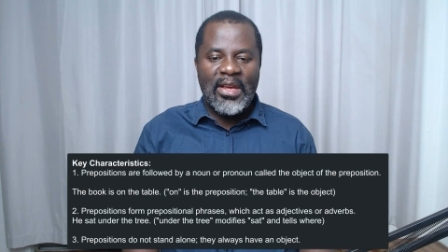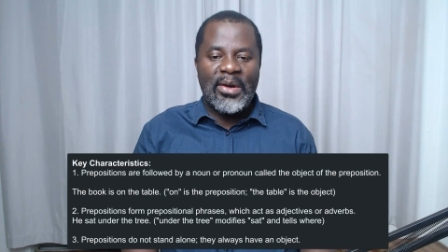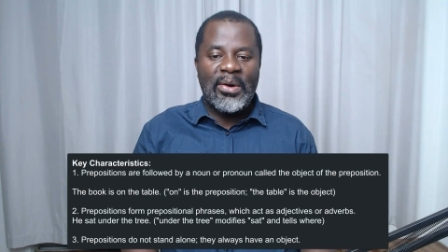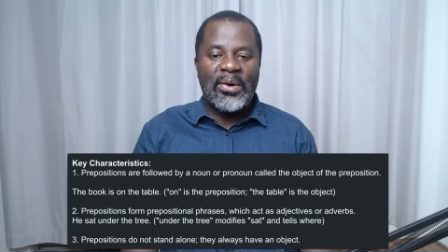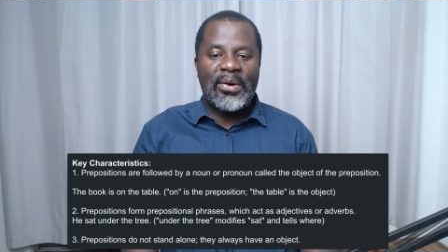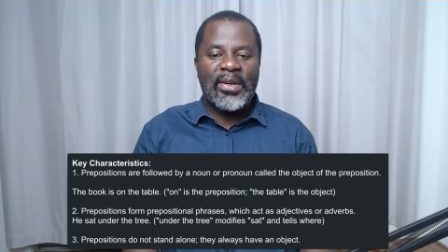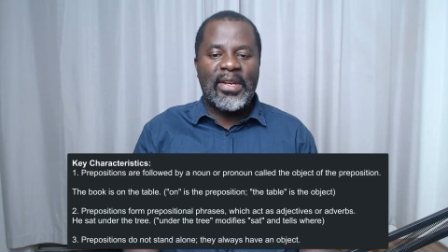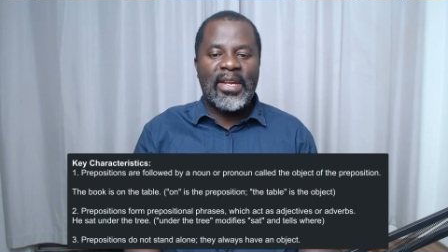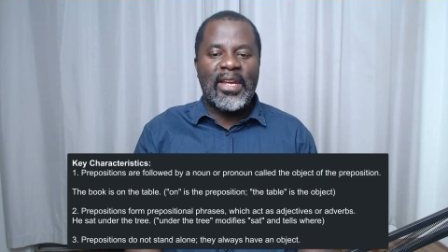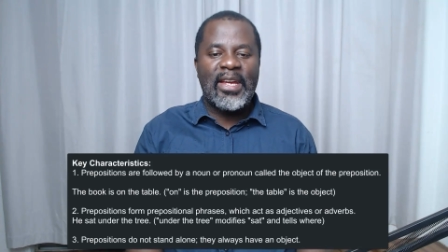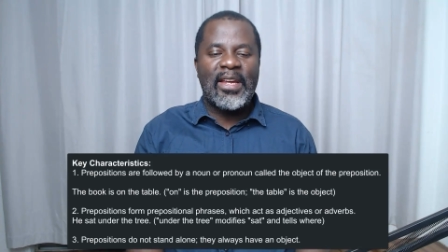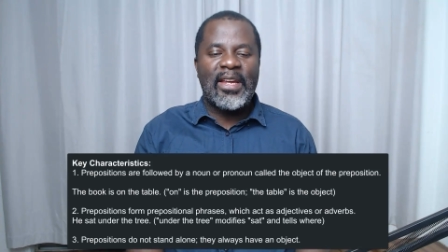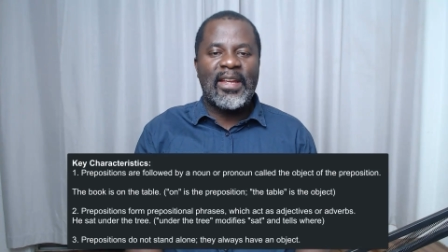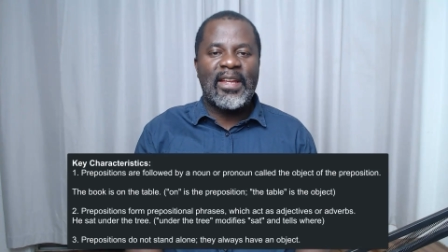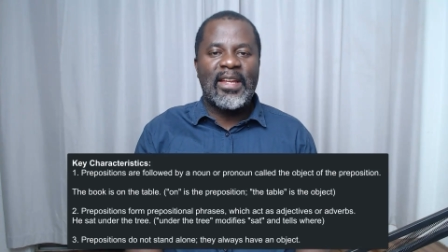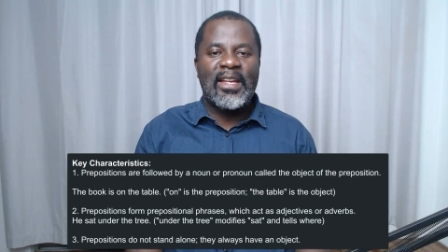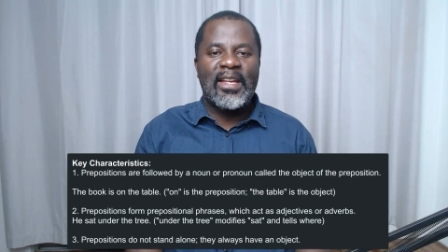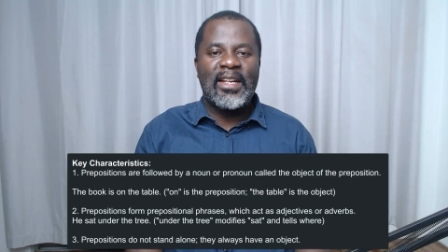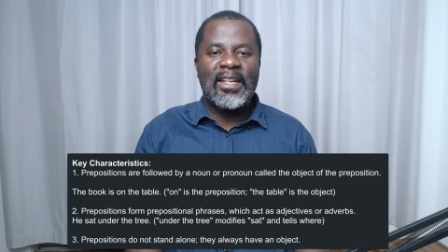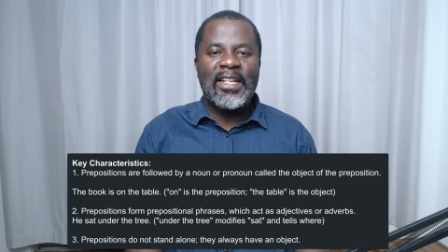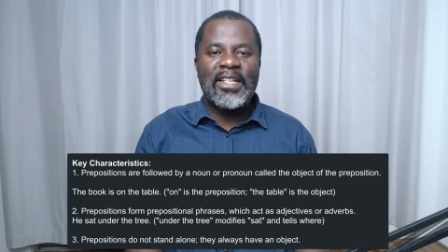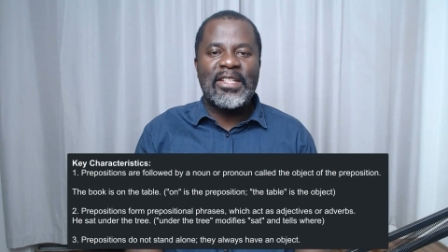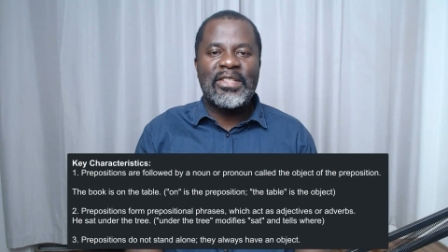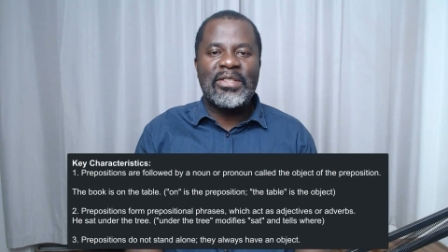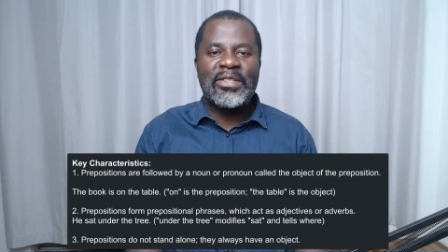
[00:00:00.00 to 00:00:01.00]
Okay,
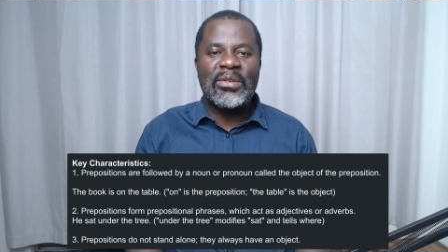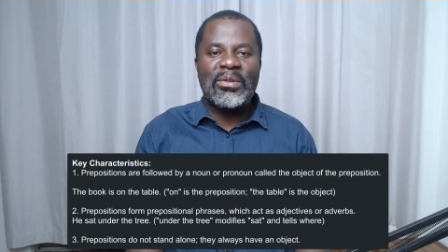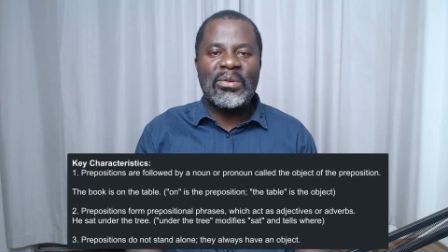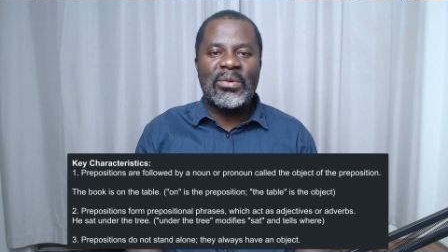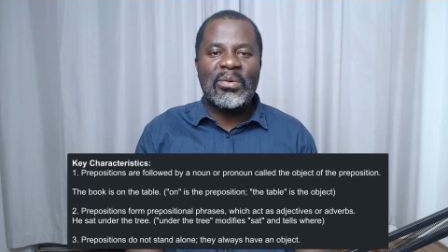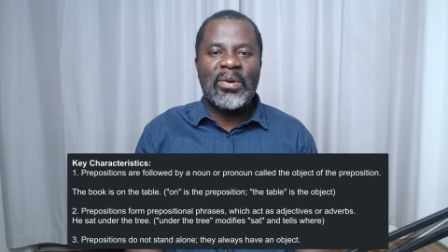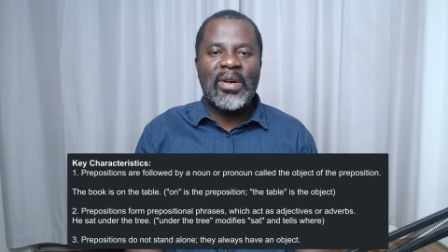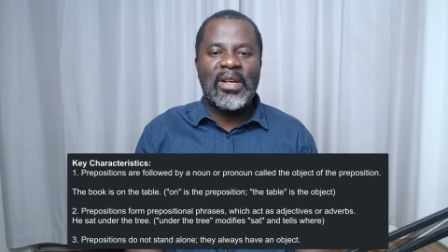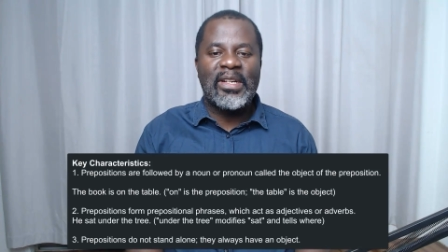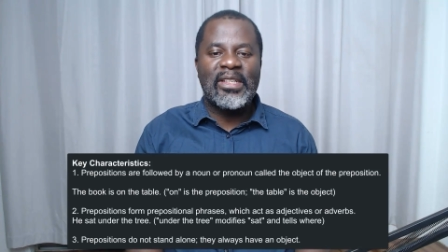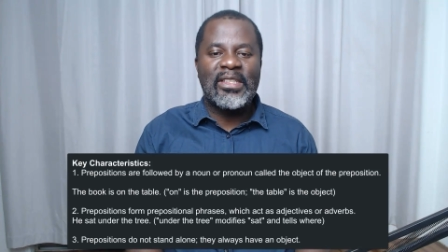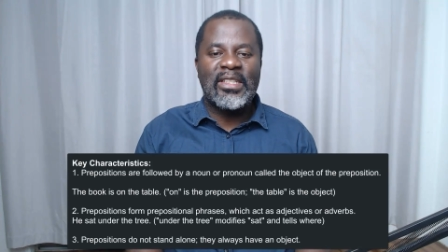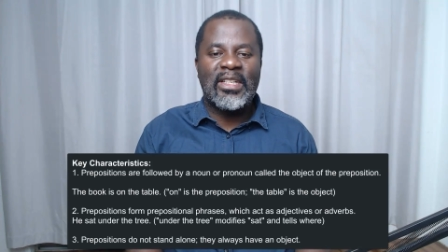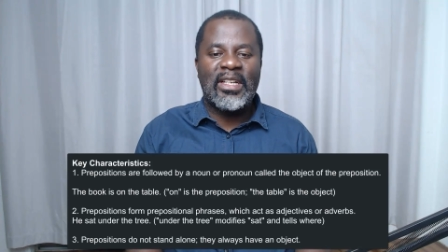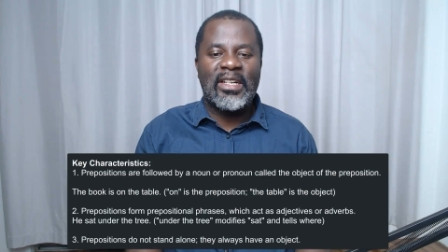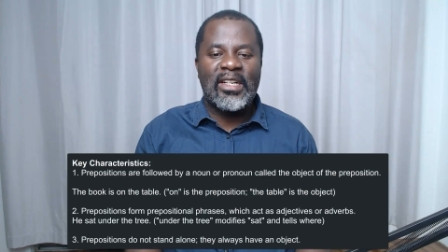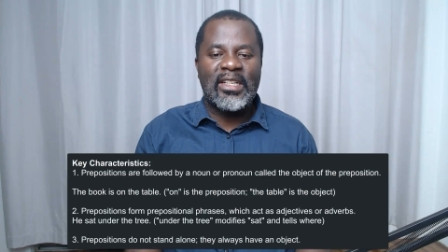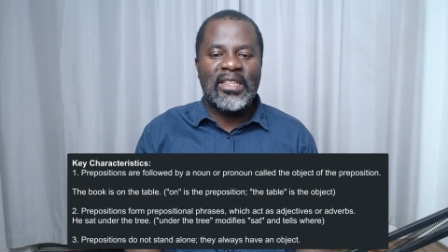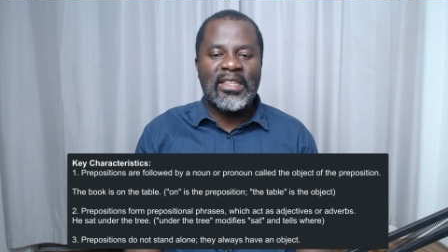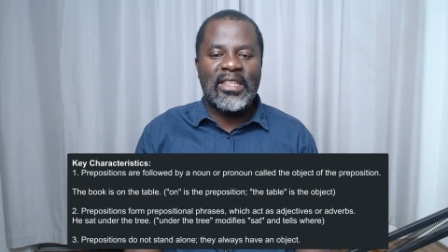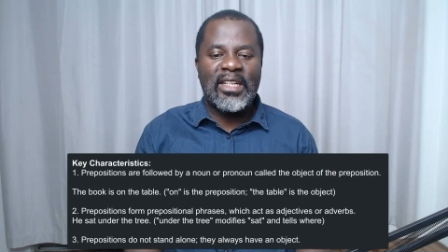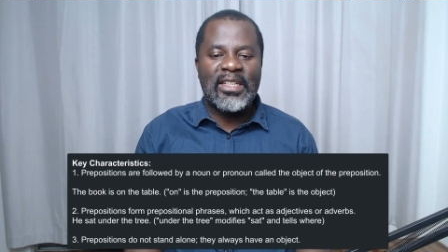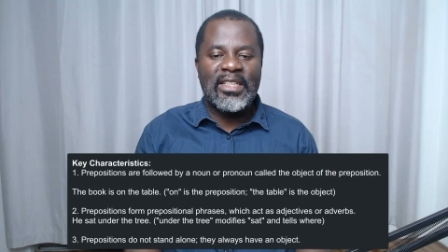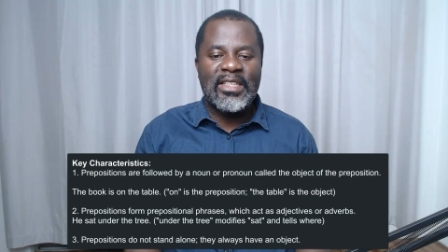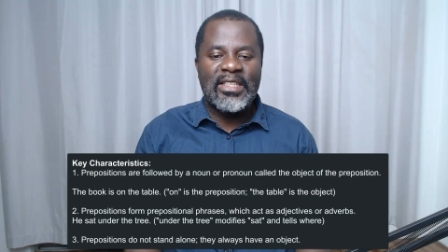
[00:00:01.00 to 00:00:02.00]
let's look at
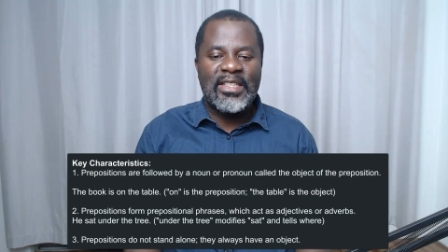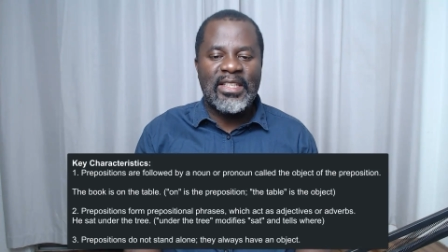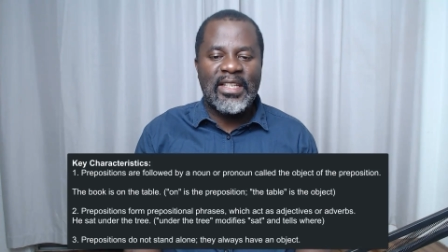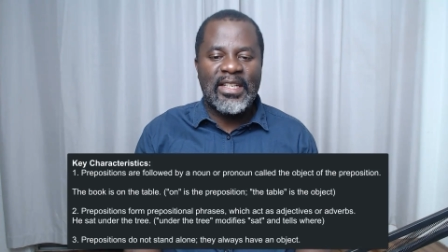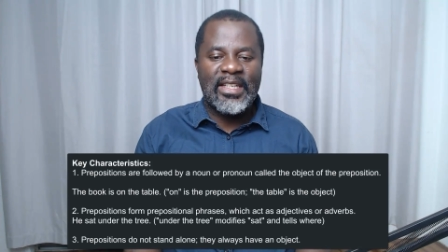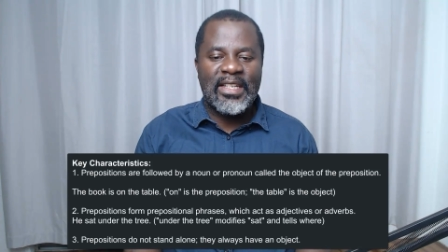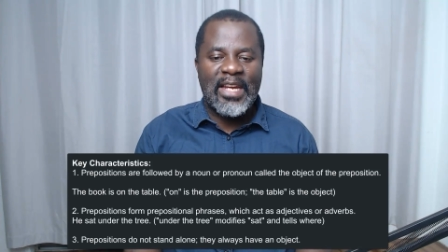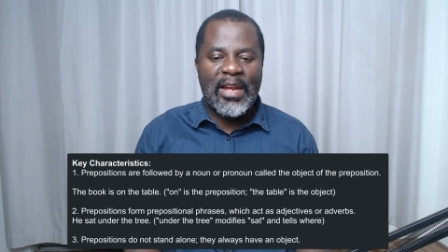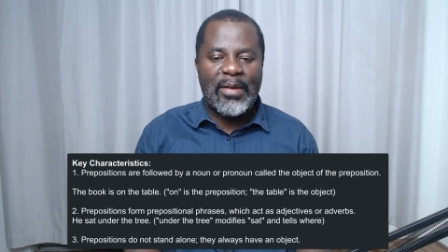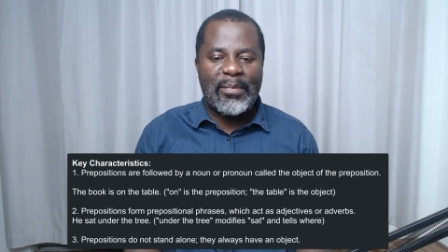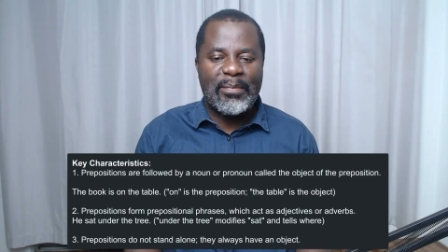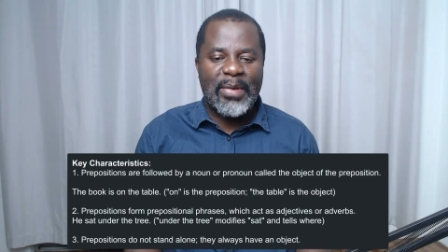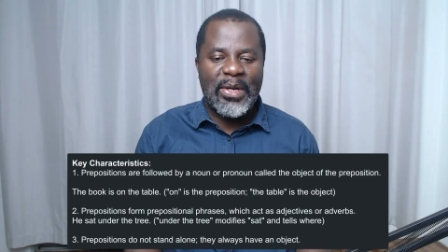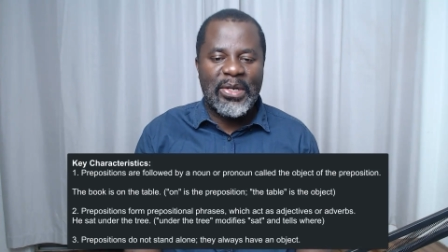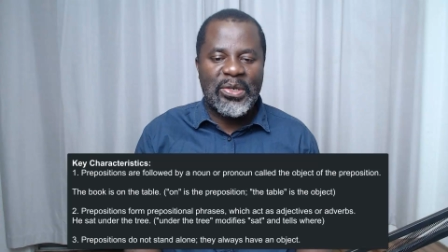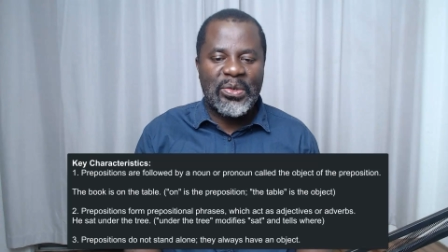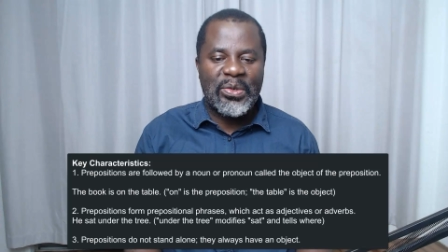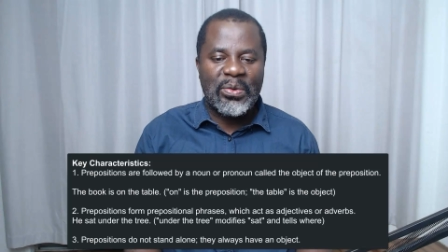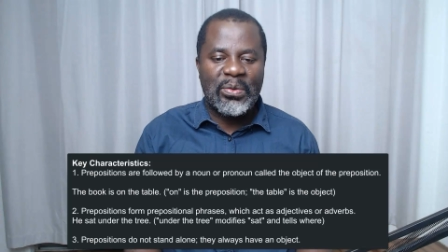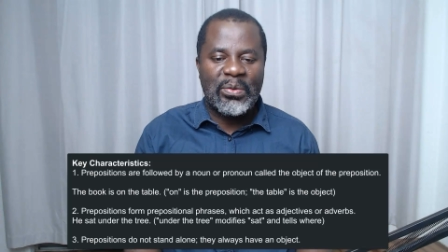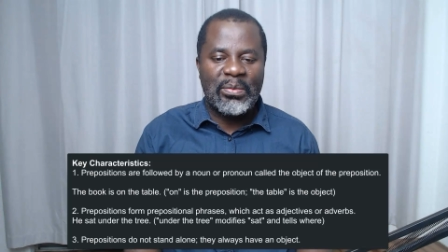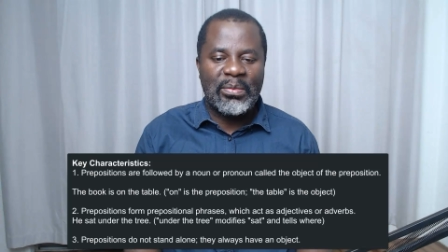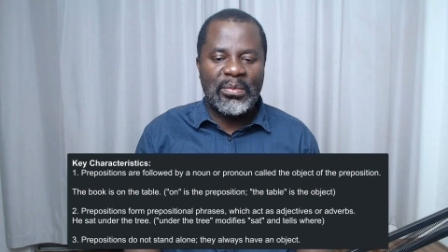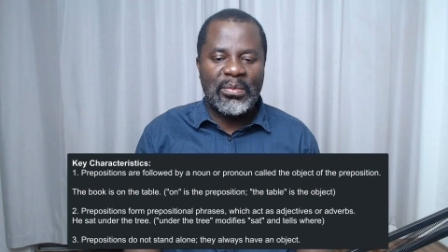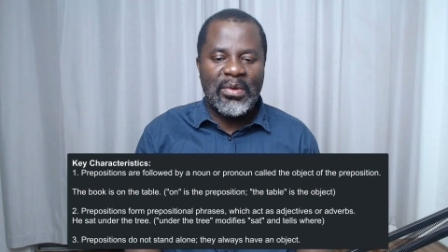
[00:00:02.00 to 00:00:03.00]
characteristic number
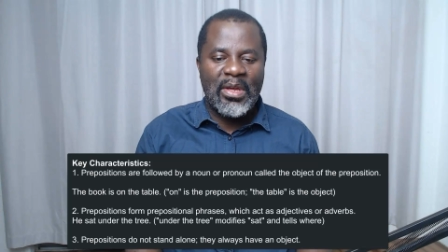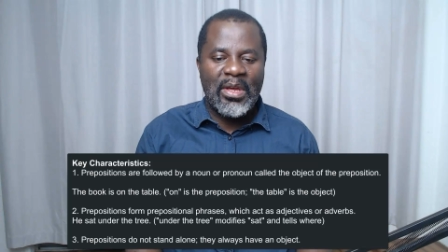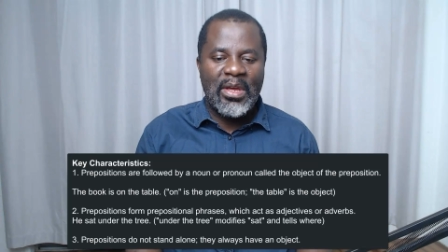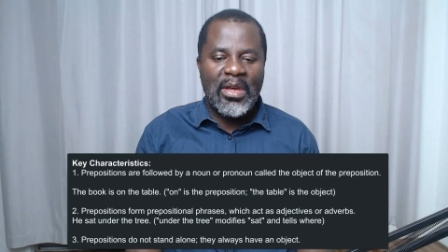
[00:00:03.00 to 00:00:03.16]
2.